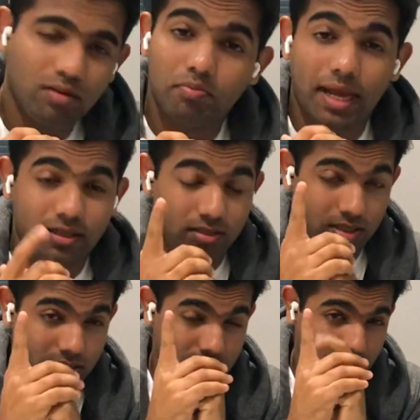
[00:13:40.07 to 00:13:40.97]

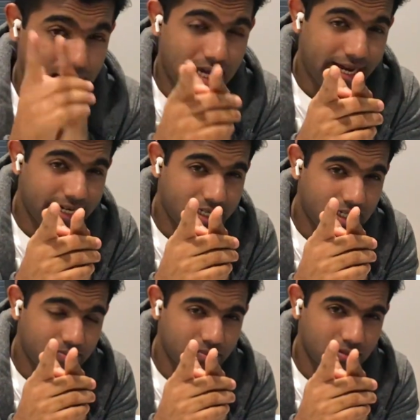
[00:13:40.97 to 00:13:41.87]
Practice
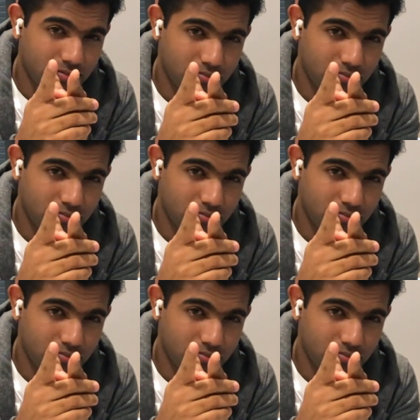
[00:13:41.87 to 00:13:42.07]
diagrams,